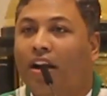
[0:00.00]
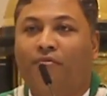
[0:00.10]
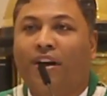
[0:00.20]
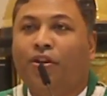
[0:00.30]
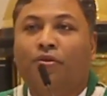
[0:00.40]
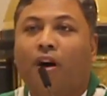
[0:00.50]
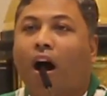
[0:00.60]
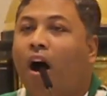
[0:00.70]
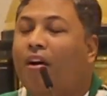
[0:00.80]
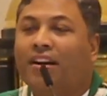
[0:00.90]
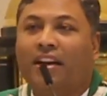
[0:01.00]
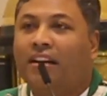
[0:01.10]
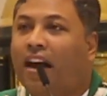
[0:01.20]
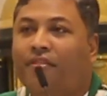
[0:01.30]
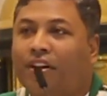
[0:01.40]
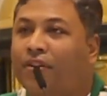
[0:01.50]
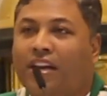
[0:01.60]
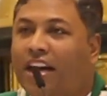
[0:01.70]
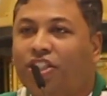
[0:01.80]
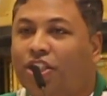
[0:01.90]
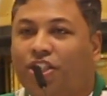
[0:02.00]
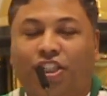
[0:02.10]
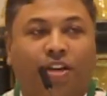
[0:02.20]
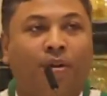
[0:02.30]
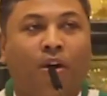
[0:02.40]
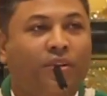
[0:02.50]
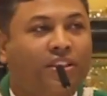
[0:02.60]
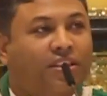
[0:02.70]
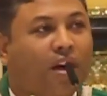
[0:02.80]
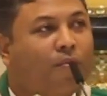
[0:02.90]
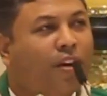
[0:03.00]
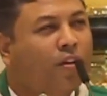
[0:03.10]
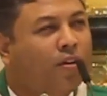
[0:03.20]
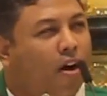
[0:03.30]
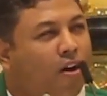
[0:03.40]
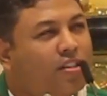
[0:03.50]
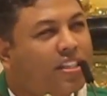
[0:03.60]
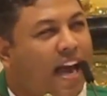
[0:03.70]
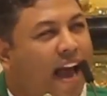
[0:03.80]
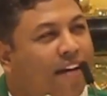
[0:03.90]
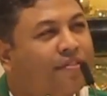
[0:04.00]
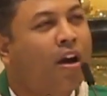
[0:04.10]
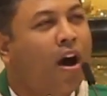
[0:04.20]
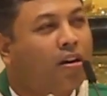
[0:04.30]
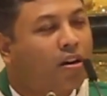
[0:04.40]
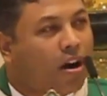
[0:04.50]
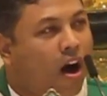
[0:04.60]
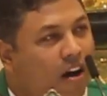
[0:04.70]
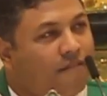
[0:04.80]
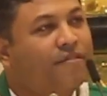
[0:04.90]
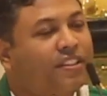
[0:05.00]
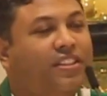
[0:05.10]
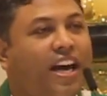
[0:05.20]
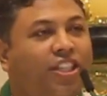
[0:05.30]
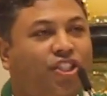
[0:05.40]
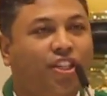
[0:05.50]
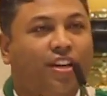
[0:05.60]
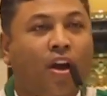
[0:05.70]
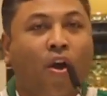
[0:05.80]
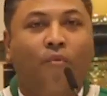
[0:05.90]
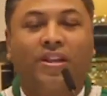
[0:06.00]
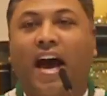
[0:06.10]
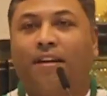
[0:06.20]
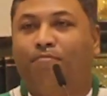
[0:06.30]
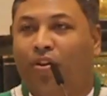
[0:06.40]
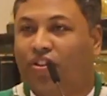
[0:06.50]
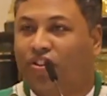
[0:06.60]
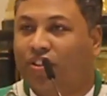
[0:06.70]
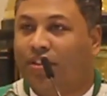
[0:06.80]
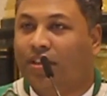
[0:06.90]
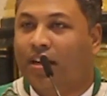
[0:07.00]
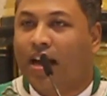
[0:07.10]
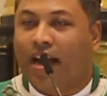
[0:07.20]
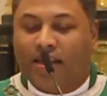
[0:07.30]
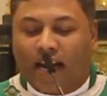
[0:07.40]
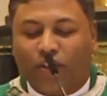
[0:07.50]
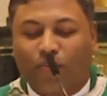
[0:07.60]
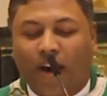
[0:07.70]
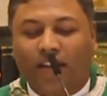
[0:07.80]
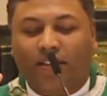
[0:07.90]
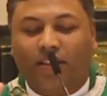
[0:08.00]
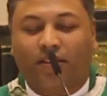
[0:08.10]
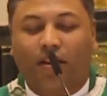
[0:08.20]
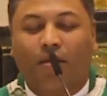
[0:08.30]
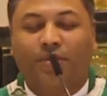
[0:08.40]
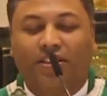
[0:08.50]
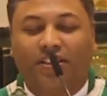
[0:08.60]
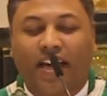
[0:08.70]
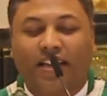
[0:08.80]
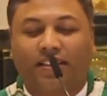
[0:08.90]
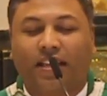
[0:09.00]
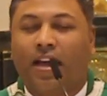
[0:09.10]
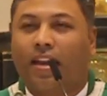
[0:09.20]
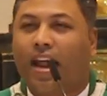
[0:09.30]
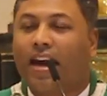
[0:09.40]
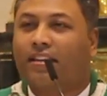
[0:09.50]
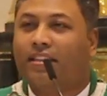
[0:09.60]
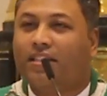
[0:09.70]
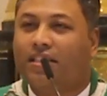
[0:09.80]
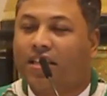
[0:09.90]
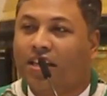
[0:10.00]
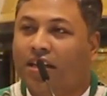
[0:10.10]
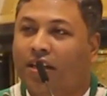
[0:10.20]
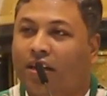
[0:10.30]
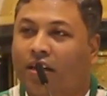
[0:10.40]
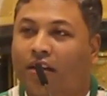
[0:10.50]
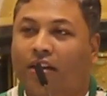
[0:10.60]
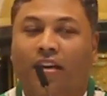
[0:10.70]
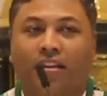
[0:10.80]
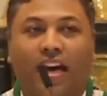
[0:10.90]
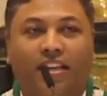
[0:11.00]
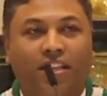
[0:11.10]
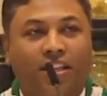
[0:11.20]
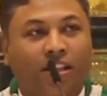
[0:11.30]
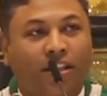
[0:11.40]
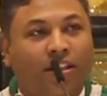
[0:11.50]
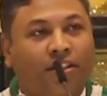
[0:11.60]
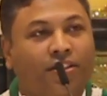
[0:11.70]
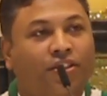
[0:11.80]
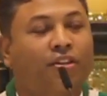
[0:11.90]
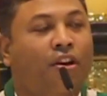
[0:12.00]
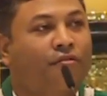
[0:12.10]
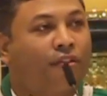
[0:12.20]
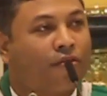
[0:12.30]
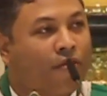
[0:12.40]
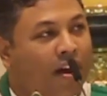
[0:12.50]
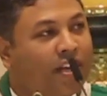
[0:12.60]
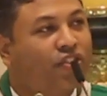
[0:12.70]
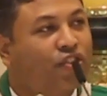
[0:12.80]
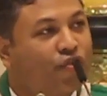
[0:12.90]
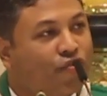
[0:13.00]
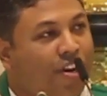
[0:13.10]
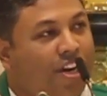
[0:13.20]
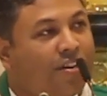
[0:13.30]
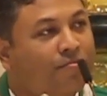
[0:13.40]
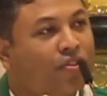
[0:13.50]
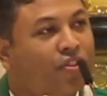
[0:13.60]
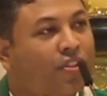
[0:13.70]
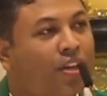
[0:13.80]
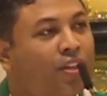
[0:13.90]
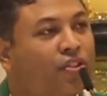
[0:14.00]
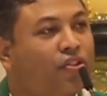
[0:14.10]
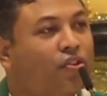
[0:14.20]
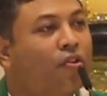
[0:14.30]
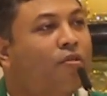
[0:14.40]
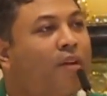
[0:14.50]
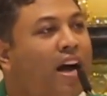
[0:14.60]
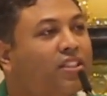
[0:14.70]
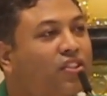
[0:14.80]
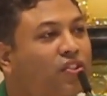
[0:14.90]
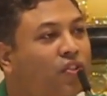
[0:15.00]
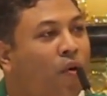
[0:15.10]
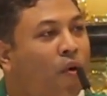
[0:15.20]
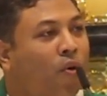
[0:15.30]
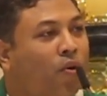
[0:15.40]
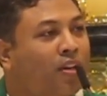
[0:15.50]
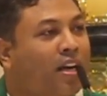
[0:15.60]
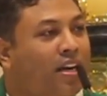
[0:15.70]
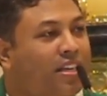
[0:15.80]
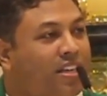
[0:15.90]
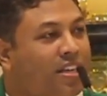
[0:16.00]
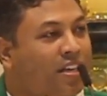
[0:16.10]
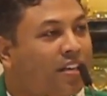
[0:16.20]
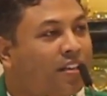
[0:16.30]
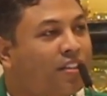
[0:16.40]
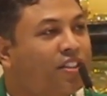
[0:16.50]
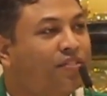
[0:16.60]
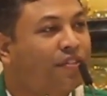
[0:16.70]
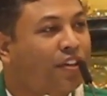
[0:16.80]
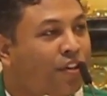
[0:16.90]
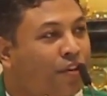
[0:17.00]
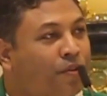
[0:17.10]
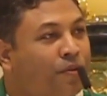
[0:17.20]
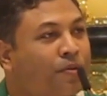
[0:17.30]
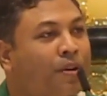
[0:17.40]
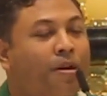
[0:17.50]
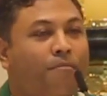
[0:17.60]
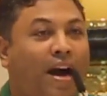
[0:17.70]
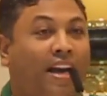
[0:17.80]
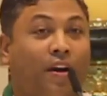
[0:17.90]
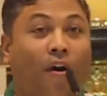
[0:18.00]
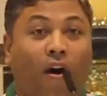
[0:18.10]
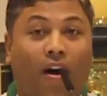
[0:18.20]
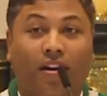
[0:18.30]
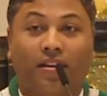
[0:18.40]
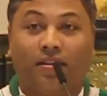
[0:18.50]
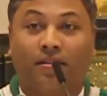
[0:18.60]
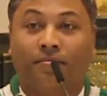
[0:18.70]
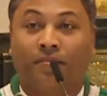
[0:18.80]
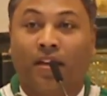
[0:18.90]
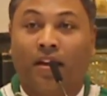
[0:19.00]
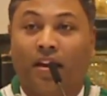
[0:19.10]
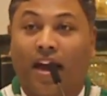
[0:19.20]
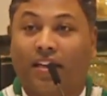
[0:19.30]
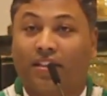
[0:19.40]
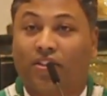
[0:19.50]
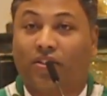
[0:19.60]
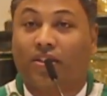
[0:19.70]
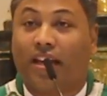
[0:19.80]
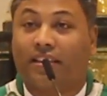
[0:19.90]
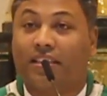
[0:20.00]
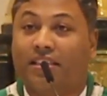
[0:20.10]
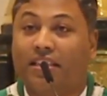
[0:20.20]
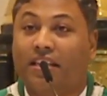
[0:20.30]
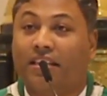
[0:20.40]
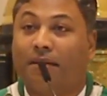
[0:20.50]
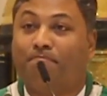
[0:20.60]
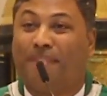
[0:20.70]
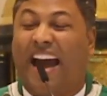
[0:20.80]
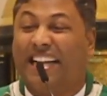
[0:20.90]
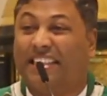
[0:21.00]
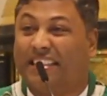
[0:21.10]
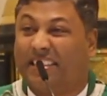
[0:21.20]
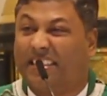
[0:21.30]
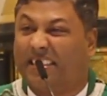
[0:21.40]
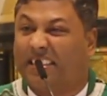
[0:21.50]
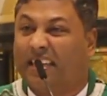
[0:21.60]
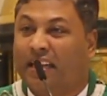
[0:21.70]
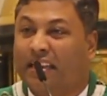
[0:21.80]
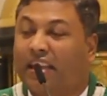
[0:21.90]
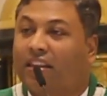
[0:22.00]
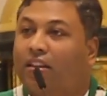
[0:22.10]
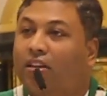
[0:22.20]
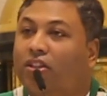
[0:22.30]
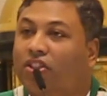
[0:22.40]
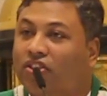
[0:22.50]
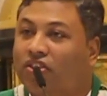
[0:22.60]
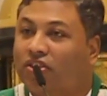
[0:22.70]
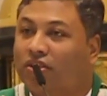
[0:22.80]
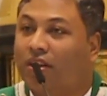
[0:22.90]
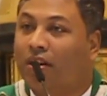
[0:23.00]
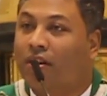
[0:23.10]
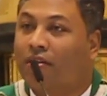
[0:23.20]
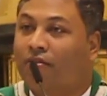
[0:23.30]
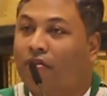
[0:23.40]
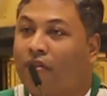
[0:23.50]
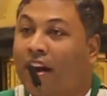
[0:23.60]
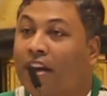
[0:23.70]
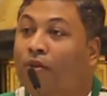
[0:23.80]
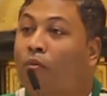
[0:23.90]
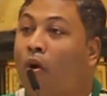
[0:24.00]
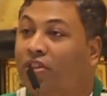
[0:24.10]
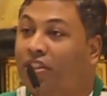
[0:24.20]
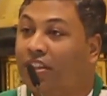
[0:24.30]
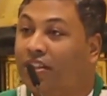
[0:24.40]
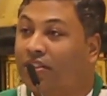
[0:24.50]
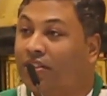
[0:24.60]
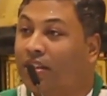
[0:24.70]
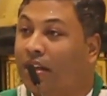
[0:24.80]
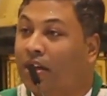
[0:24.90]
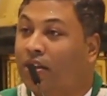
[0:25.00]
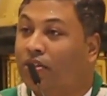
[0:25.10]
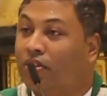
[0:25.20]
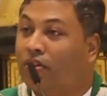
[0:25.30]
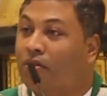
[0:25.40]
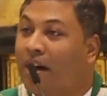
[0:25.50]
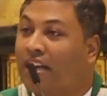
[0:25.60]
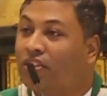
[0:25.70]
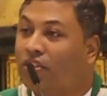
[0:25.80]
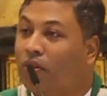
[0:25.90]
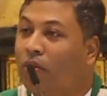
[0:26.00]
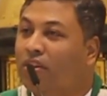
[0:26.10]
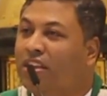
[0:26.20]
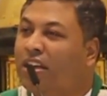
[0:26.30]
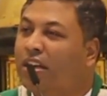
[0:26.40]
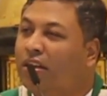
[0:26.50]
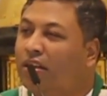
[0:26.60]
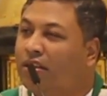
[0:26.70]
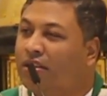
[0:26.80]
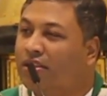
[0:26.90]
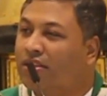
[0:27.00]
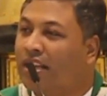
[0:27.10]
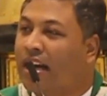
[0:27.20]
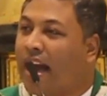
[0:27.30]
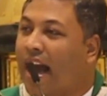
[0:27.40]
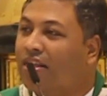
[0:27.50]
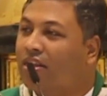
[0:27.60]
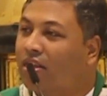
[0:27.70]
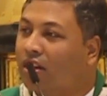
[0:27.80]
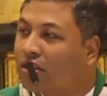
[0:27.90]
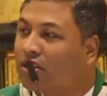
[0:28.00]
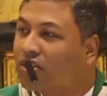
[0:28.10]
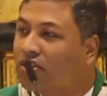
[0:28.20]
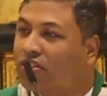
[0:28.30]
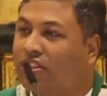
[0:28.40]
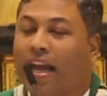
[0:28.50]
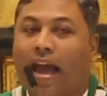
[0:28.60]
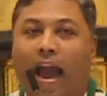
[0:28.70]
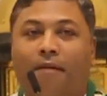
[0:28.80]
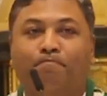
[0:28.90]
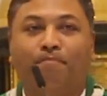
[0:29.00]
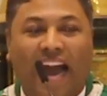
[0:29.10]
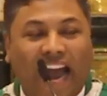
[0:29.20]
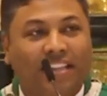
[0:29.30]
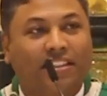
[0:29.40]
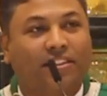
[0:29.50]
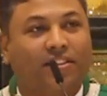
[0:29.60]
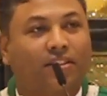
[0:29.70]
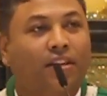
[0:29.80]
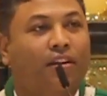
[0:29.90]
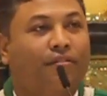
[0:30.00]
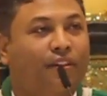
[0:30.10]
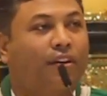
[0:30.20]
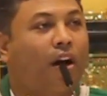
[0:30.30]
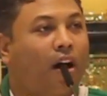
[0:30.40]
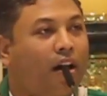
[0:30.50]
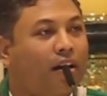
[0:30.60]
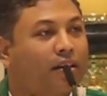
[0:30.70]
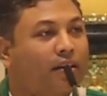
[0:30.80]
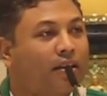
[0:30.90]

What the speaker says: And when you are in a loving relationship with someone, you long to have a conversation with that person. And that's why the psalmist says, like the deer that yearns for running streams, so my soul yearns for you, my God. Like the deer that pants, that thirsts for running waters, so my soul yearns and thirsts and pants for God.